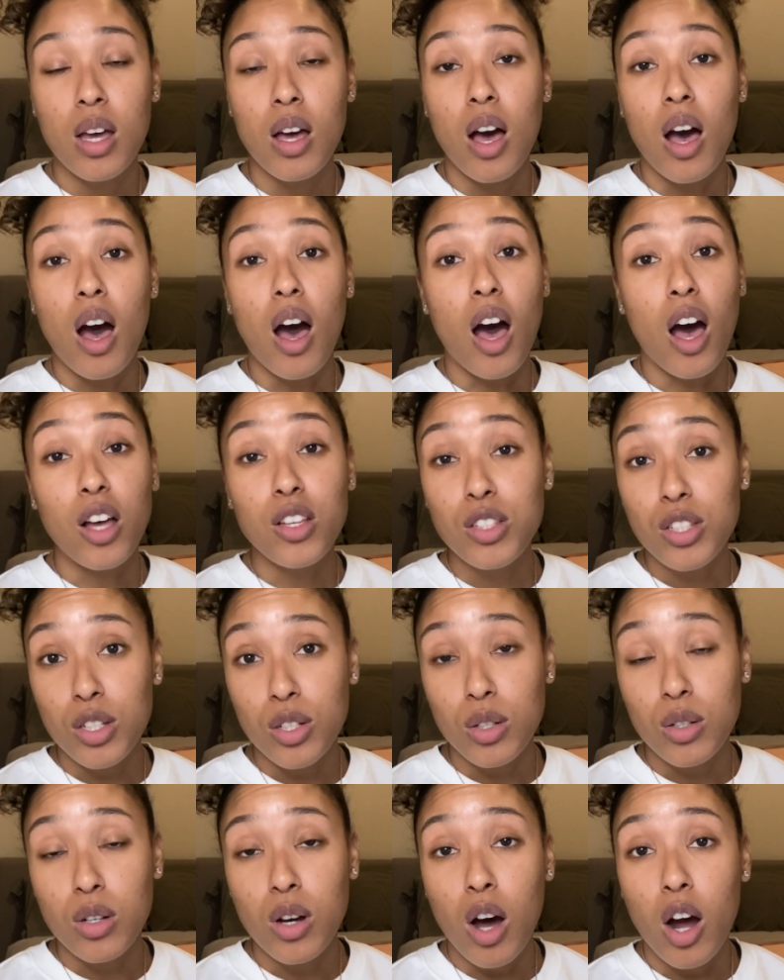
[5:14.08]

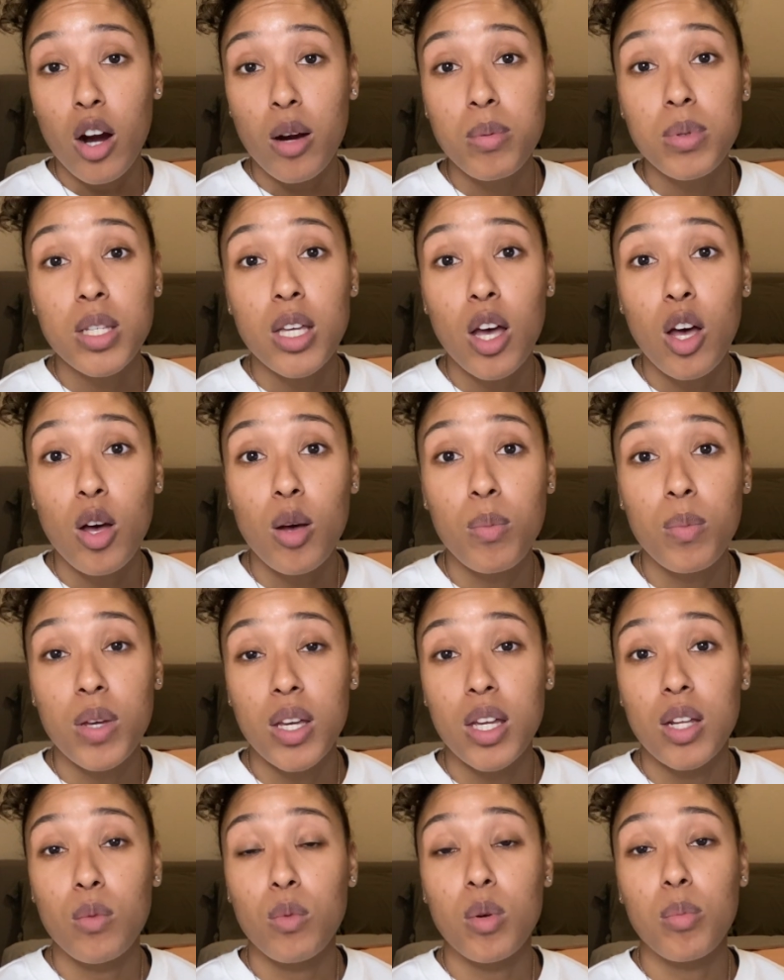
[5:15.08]
Also, carbs help
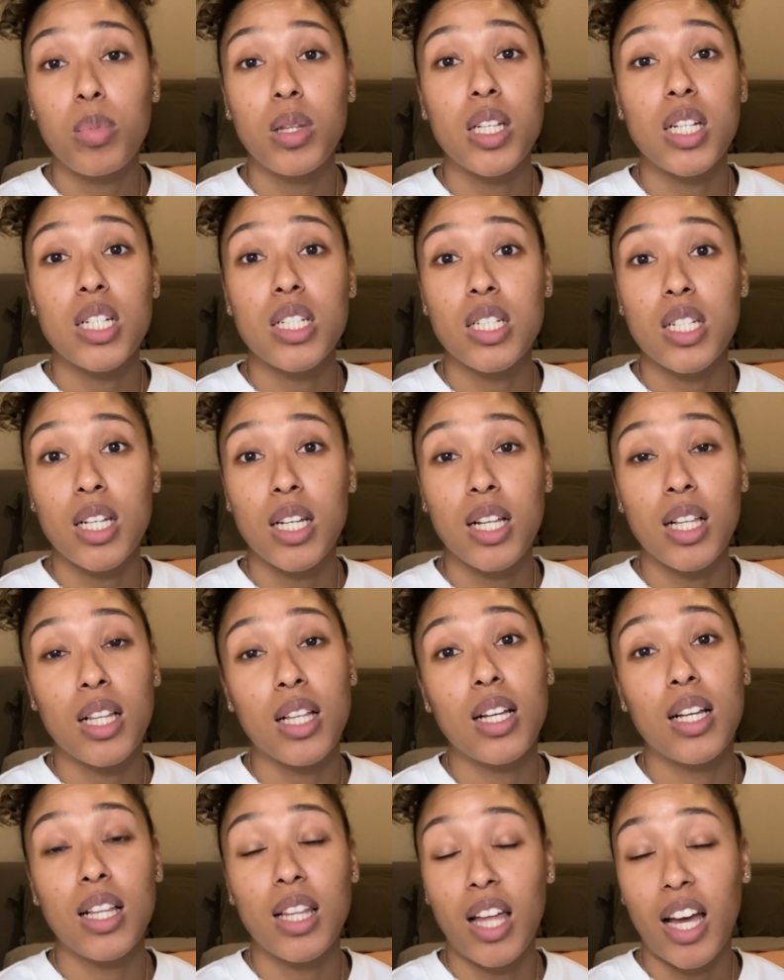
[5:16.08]
in replenishing
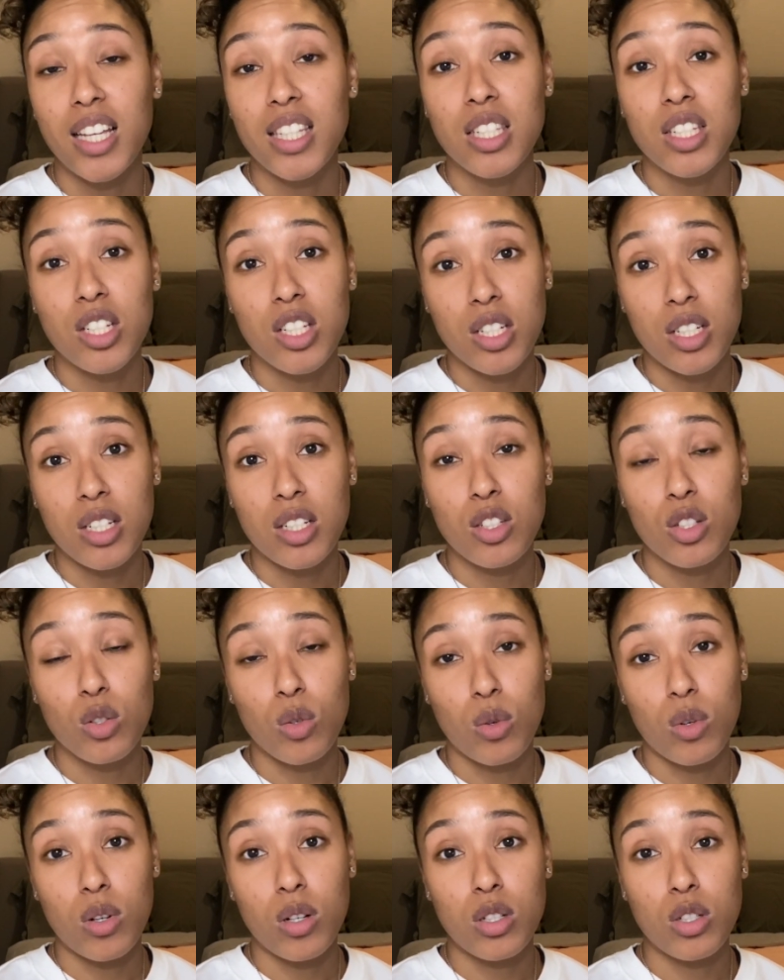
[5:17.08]
glycogen
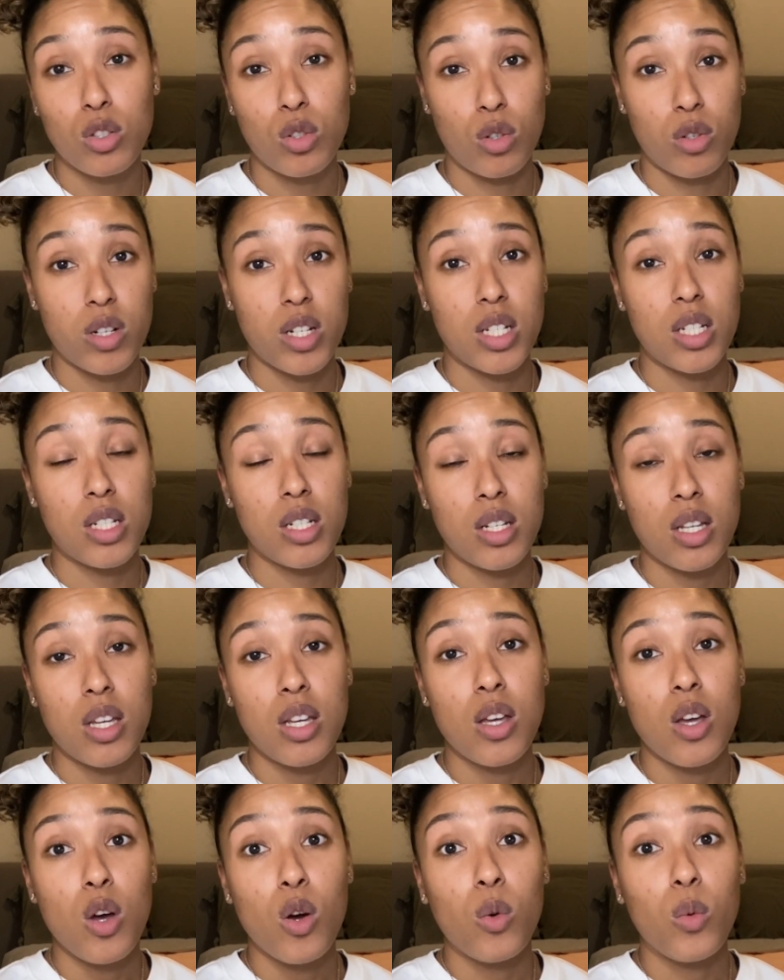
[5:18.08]
storage,
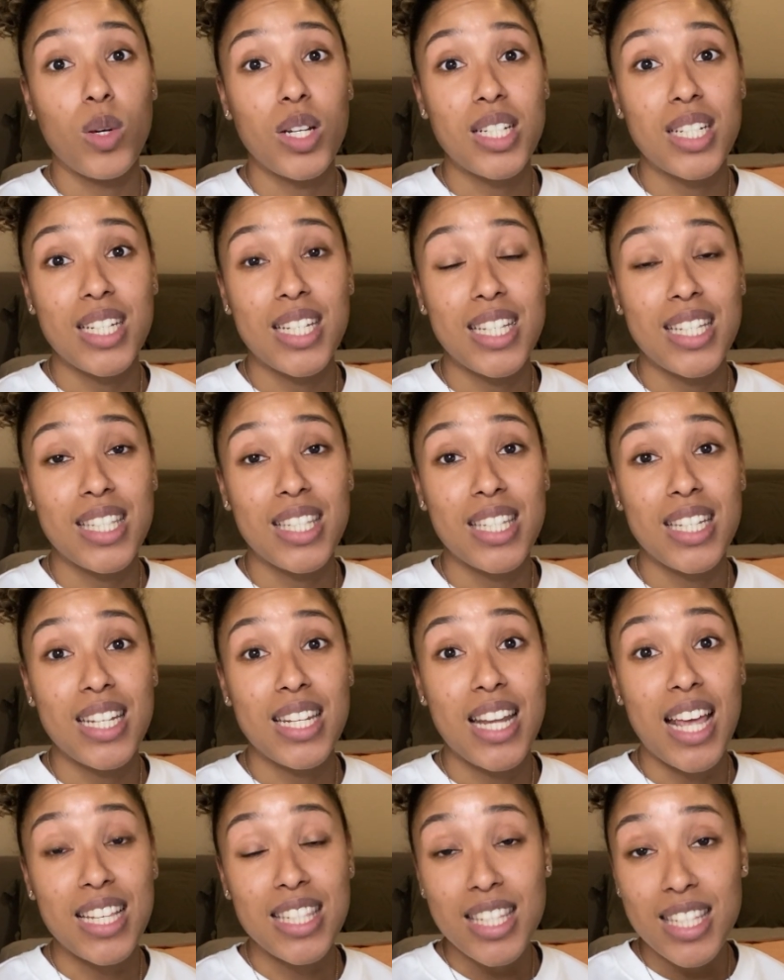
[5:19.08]
which is
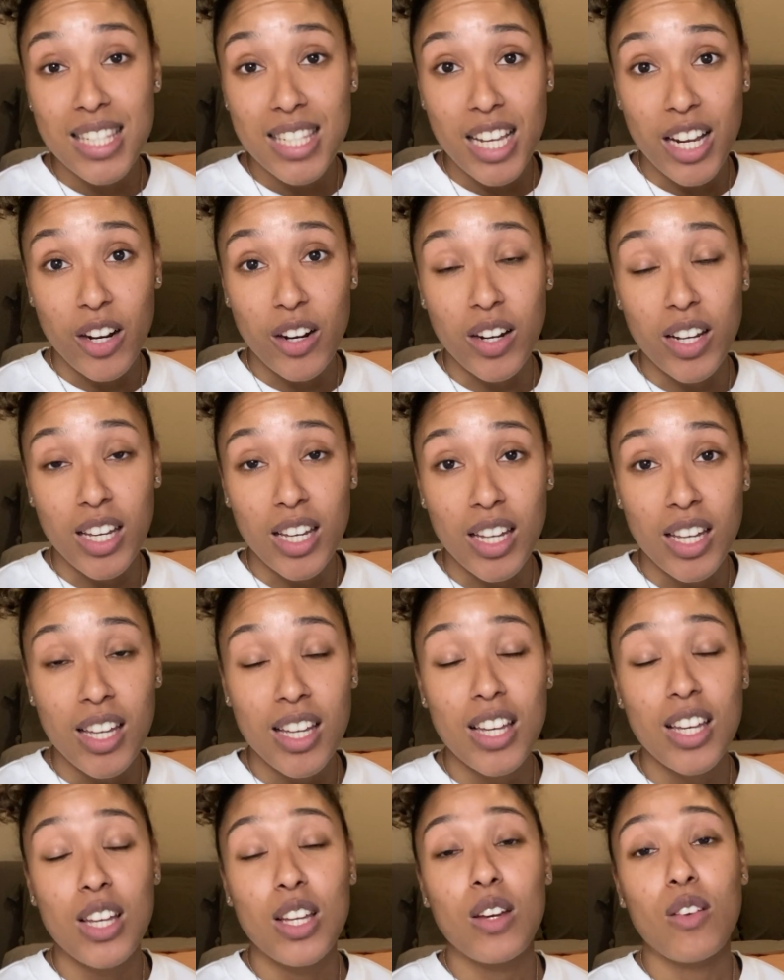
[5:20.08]
necessary
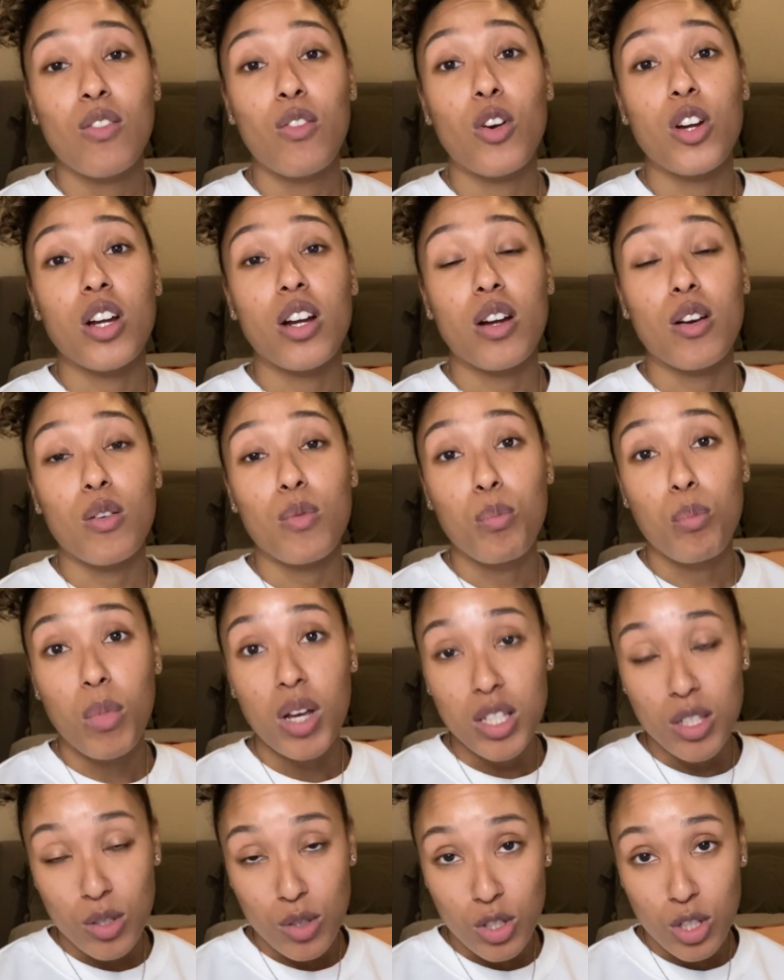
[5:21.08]
for your
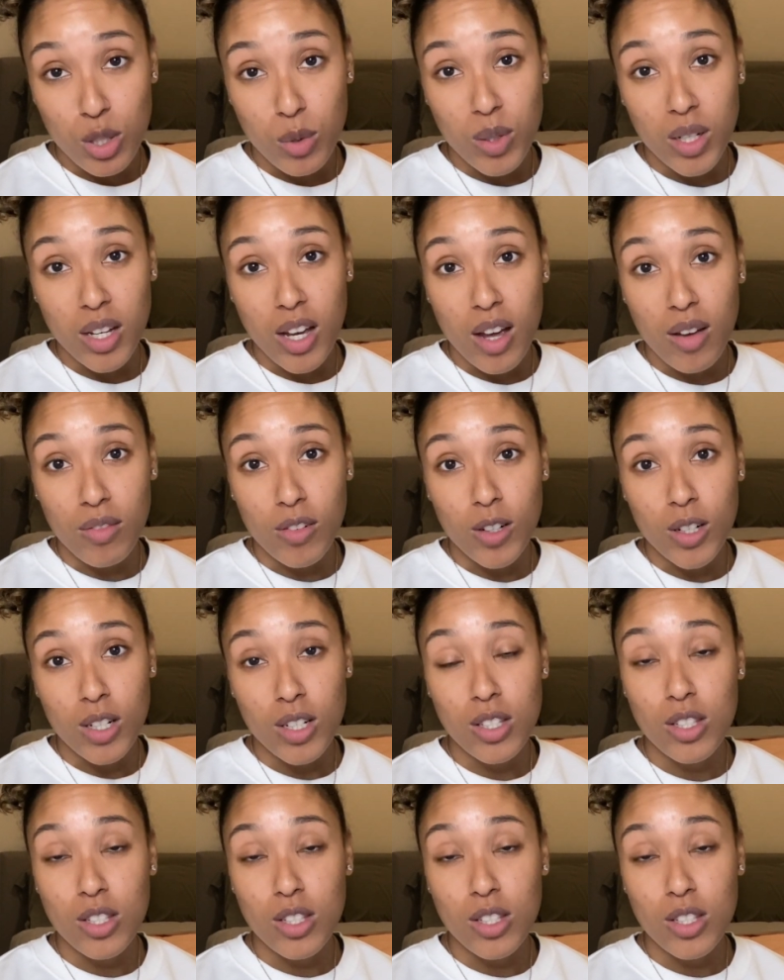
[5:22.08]
muscles to recover.